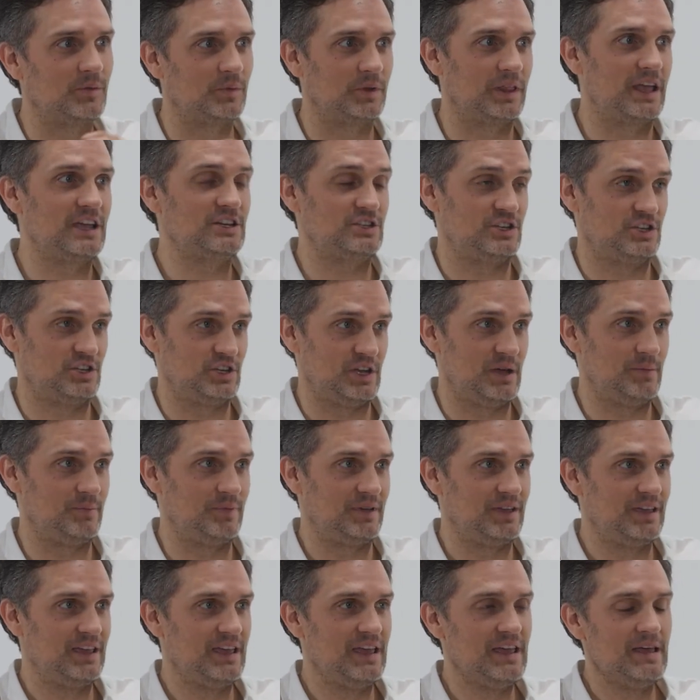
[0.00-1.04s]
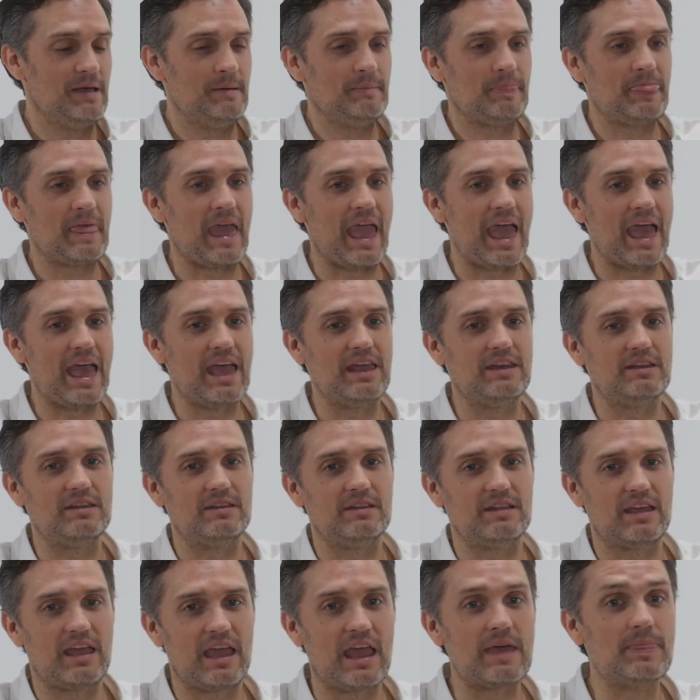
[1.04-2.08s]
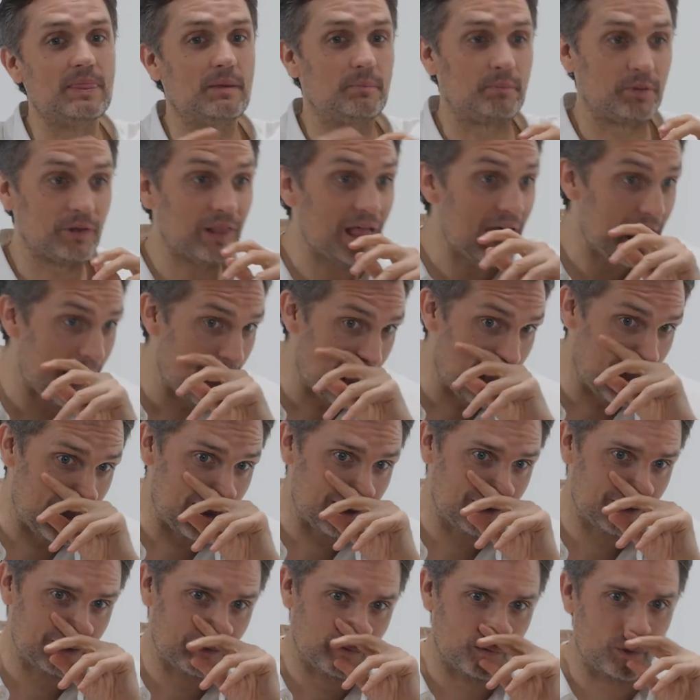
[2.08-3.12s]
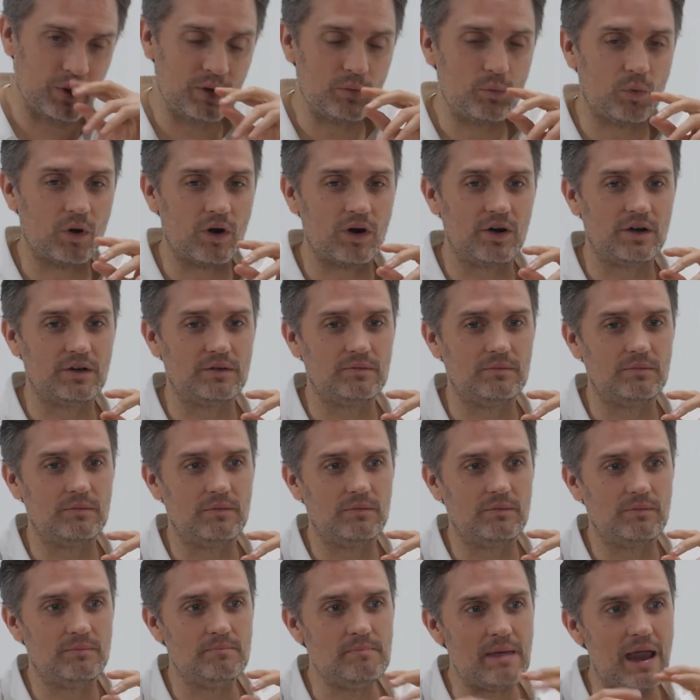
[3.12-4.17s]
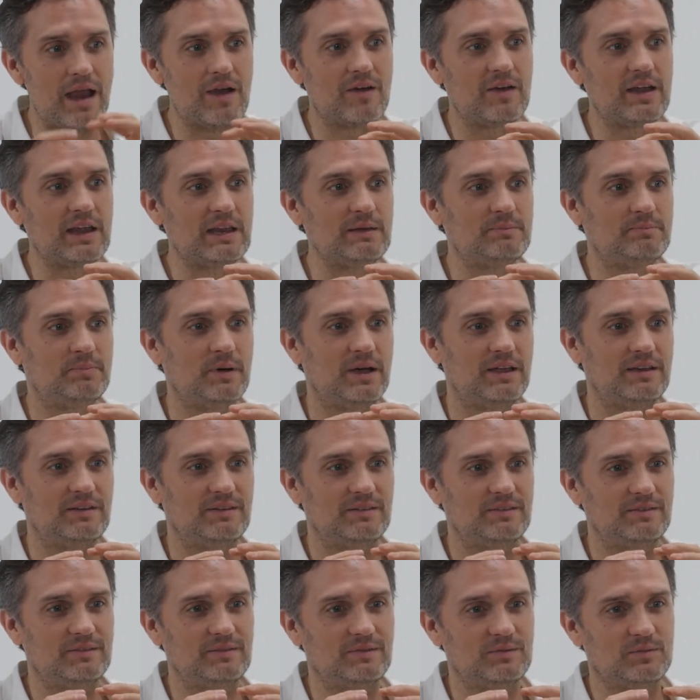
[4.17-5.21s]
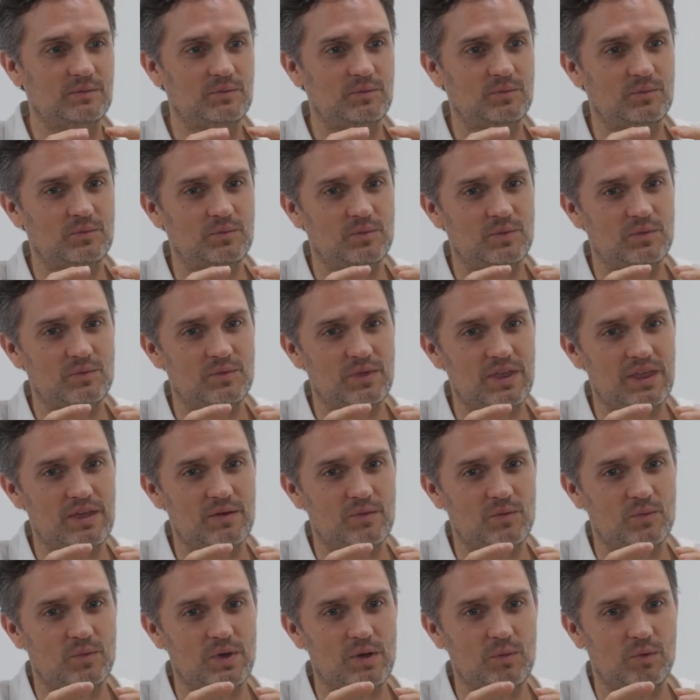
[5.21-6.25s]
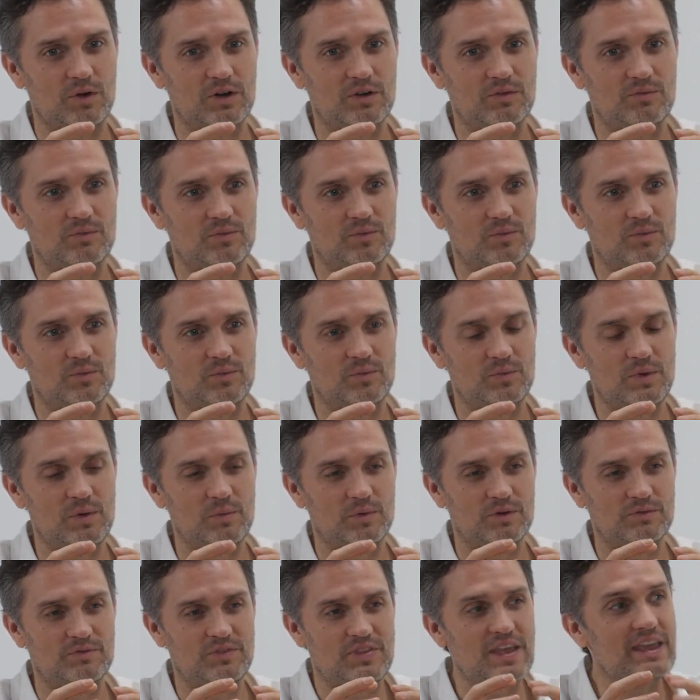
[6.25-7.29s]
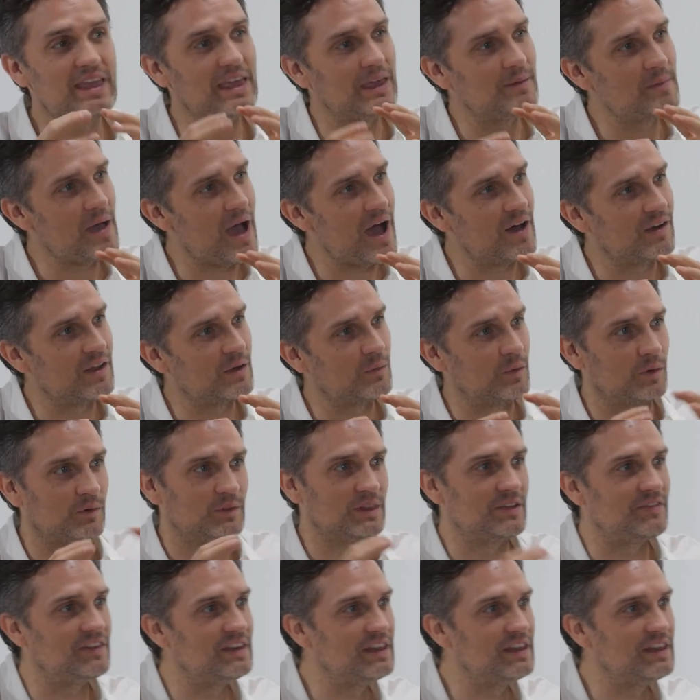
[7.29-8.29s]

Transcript: relationship. And in the play, we weren't married, but we were thinking about it. We were living